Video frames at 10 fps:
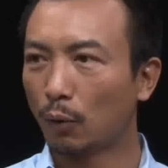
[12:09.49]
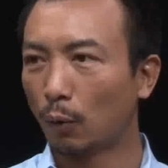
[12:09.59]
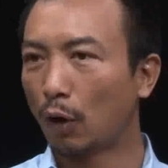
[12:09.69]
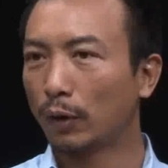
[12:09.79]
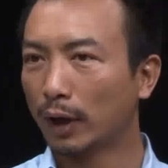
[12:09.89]

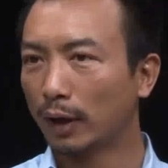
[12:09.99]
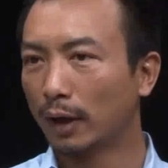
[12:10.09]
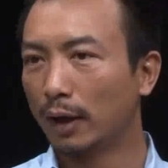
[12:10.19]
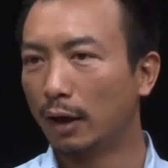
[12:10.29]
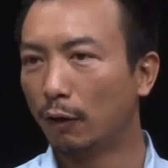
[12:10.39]
growing
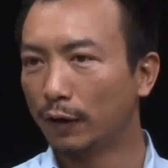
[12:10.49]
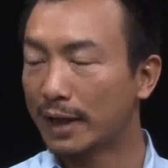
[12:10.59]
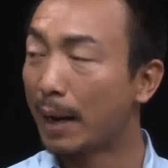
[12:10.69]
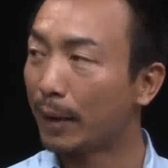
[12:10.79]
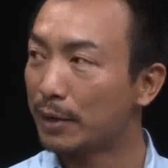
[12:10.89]
over
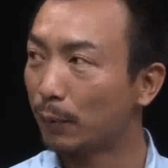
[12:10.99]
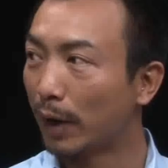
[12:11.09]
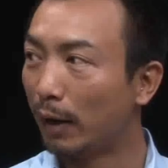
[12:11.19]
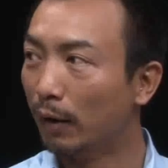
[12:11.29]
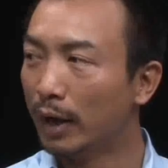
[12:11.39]
time as
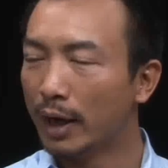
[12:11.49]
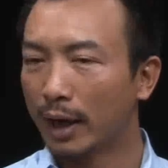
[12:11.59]
well,